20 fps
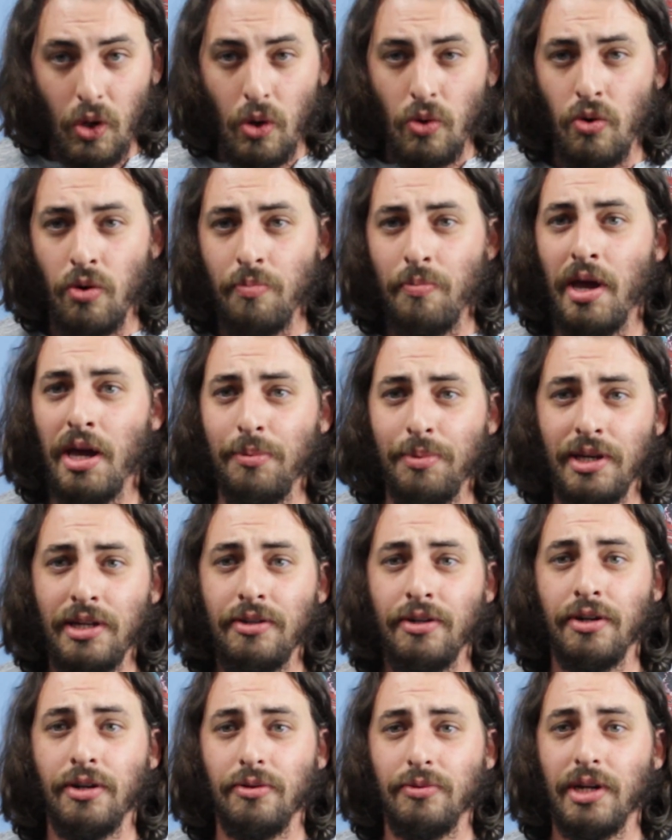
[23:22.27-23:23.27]
Or maybe,
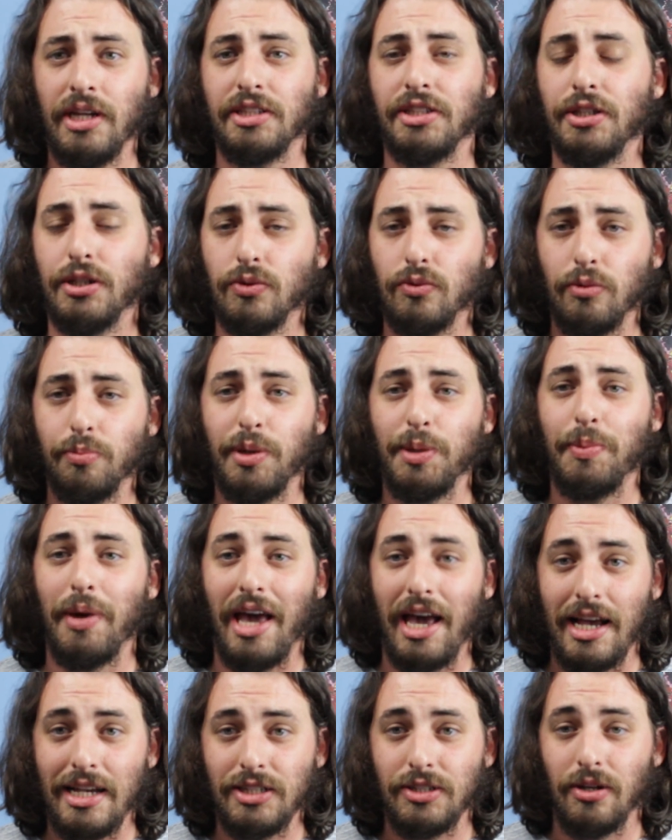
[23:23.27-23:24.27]
you know, next year we'll be
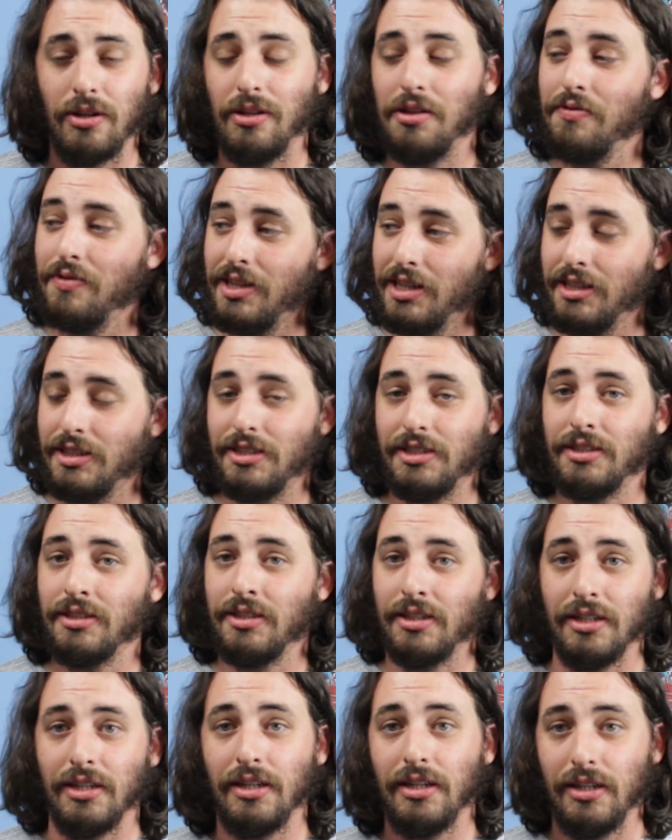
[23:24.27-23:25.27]
past all of
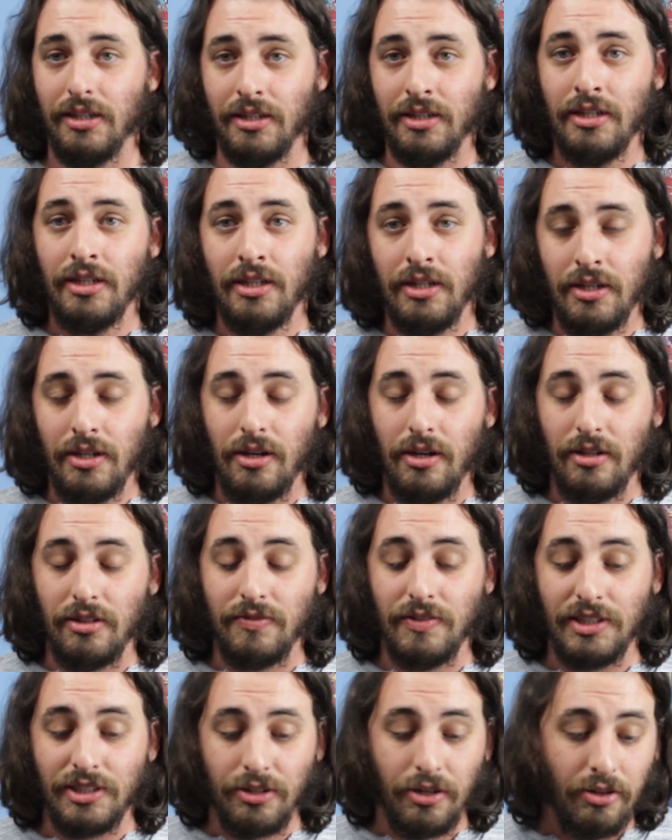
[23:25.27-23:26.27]
this
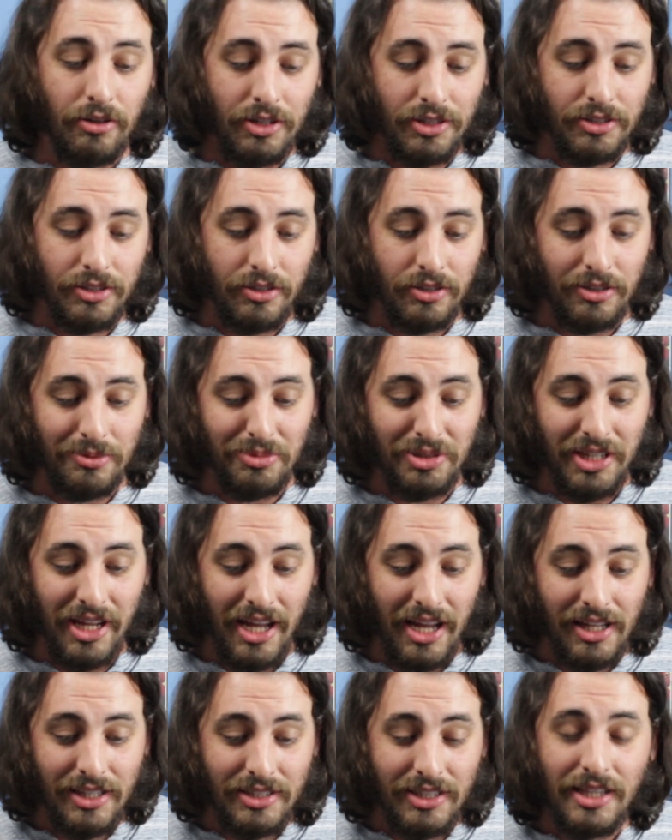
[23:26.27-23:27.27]
current
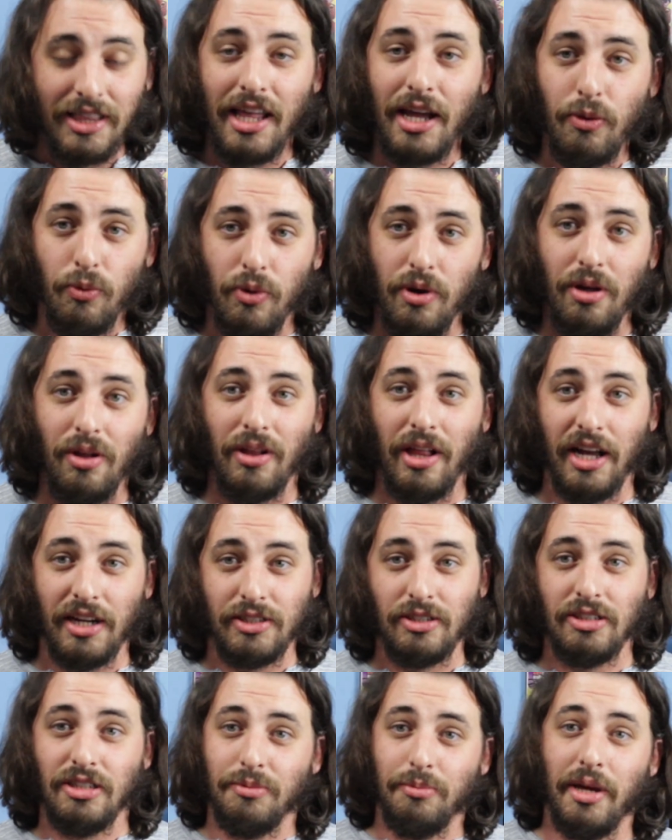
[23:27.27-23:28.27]
circumstance, and they will
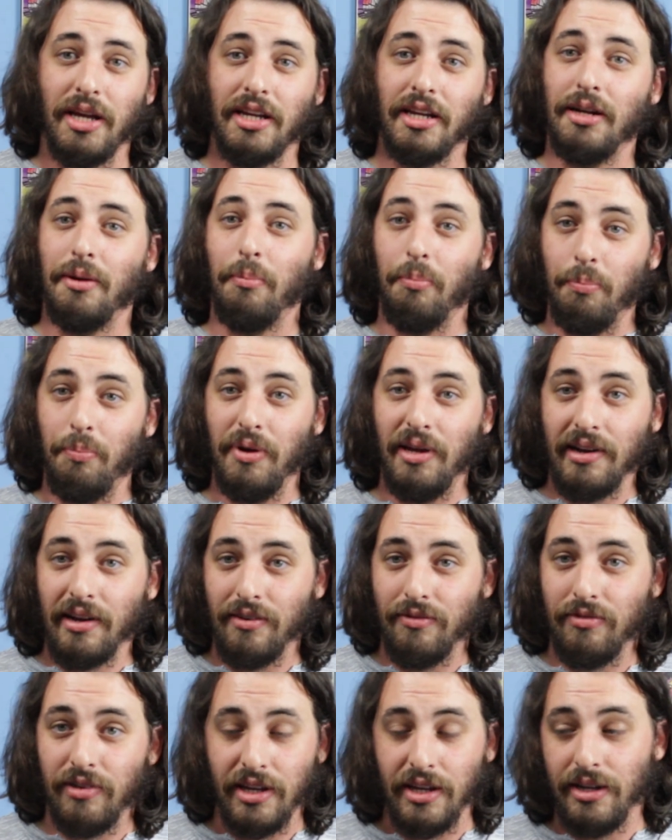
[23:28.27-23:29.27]
actually make it a big
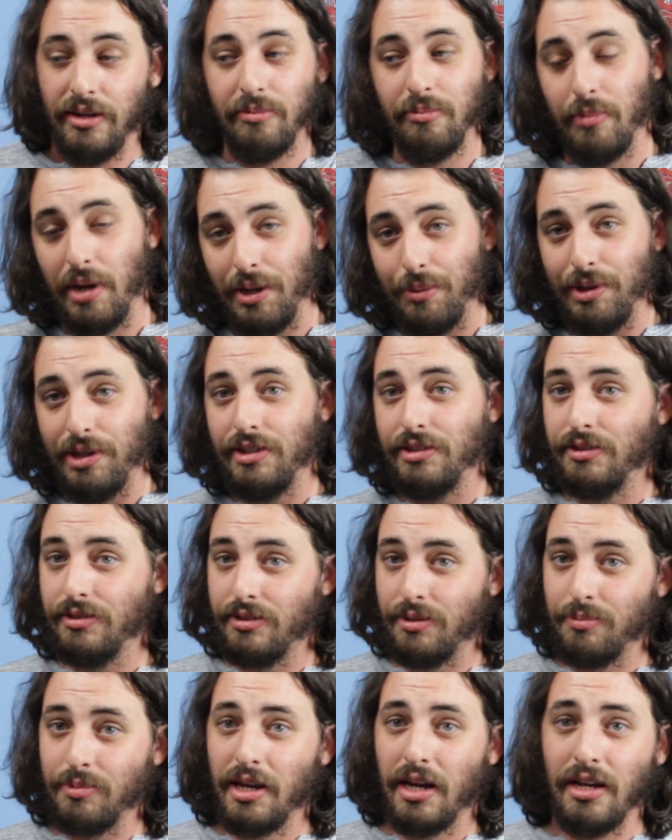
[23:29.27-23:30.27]
event. Maybe
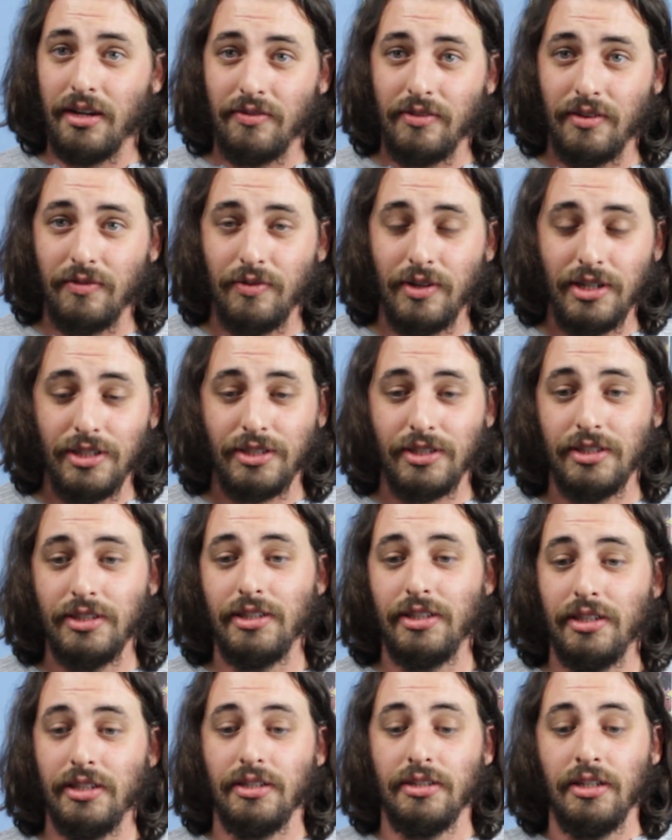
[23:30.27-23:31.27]
some kind of
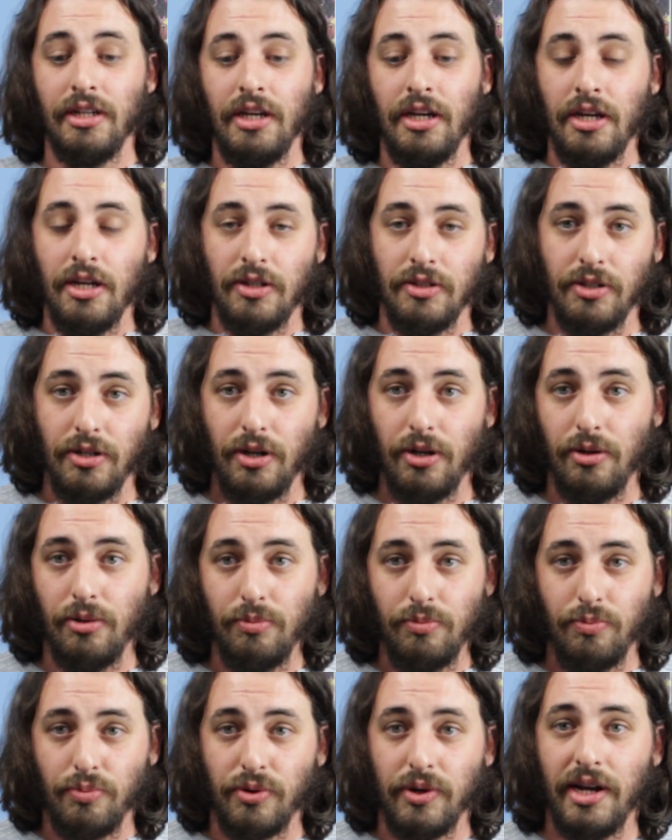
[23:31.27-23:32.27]
convention that, you
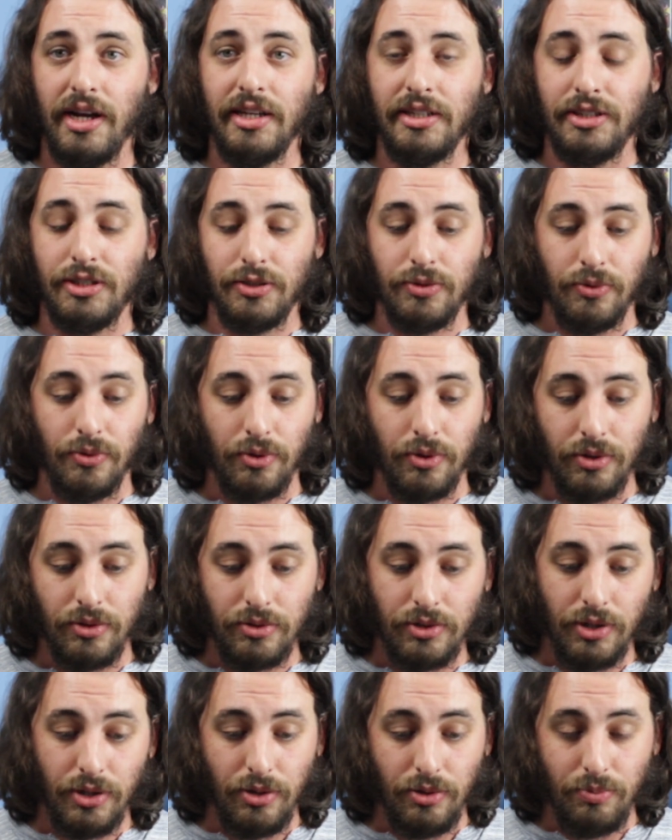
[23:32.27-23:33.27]
know, press
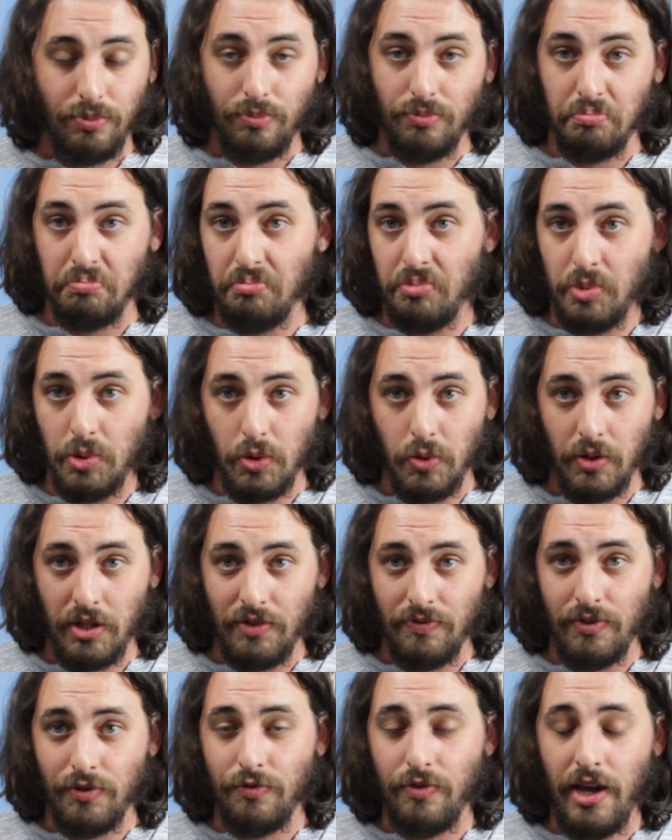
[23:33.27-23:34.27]
or you know
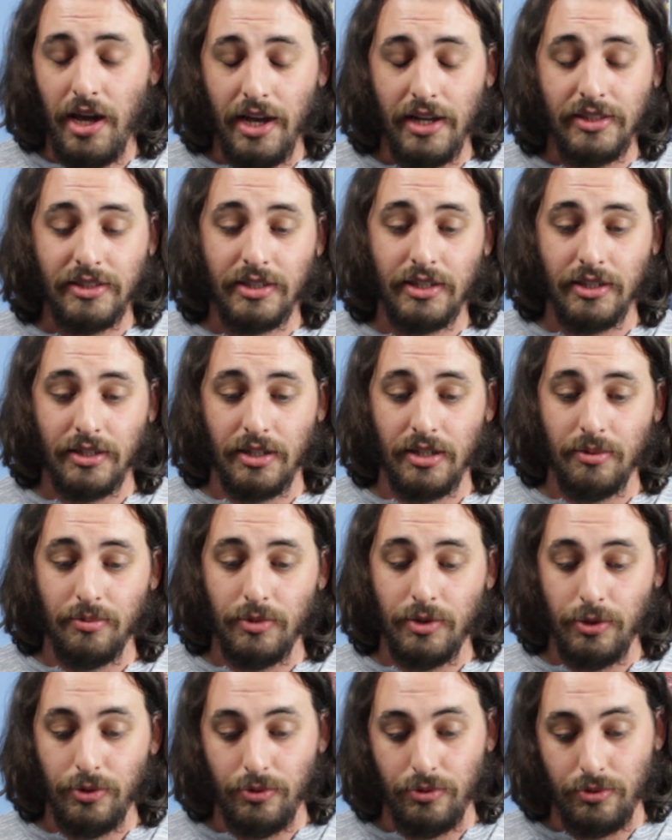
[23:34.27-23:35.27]
even fans can
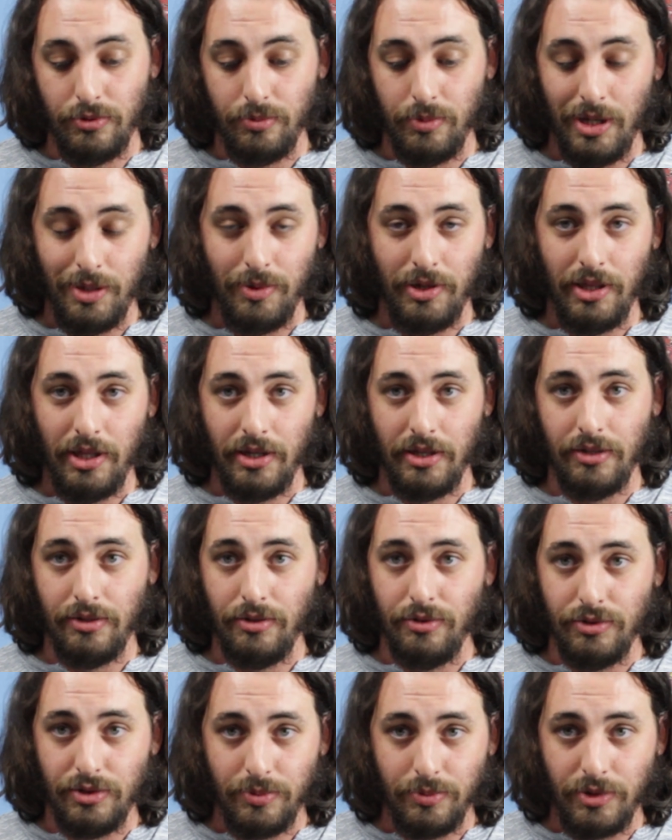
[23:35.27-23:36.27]
come to. Maybe they can
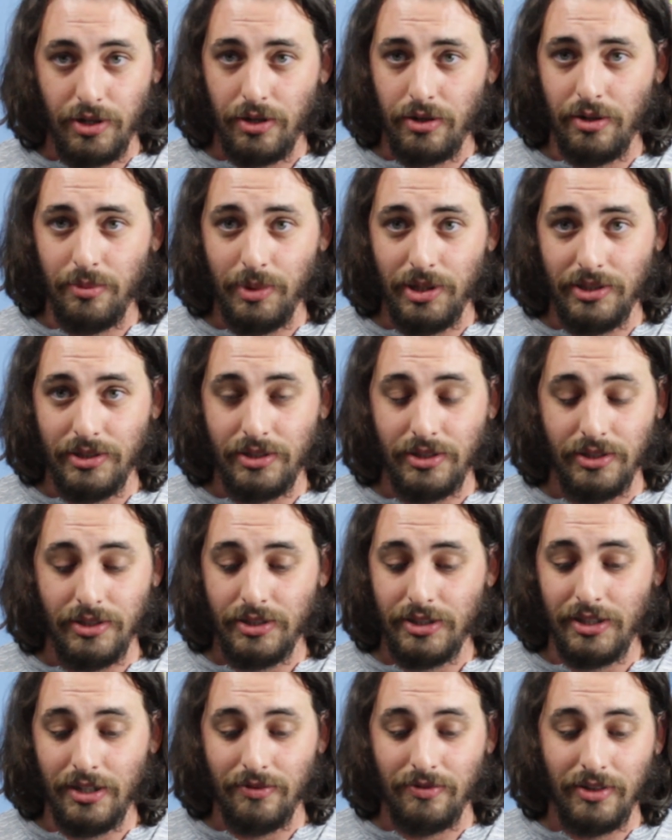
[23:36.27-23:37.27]
do some tournaments and
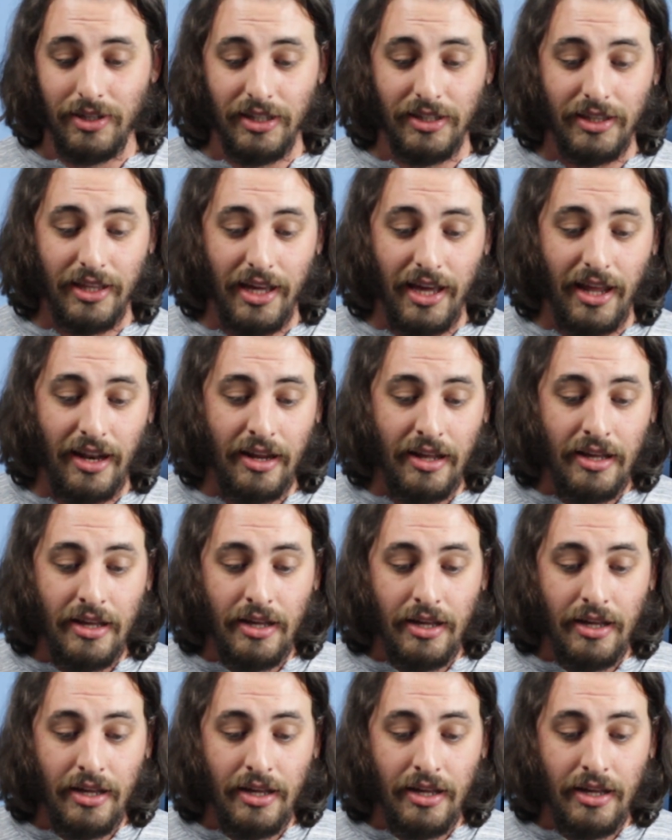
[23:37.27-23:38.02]
stuff like that.